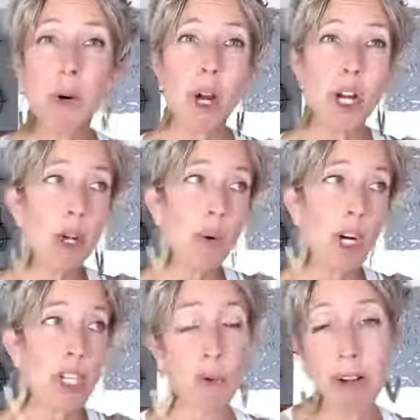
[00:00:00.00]
where you
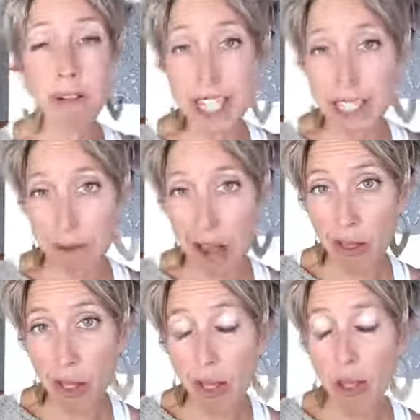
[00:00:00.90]
work 12 days a
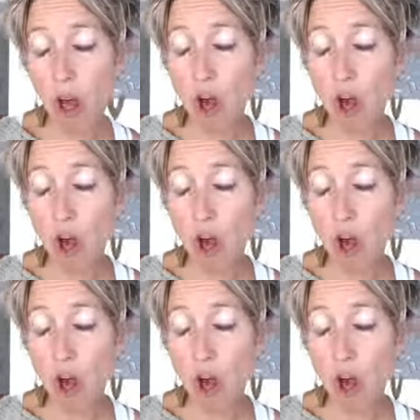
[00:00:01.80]
month,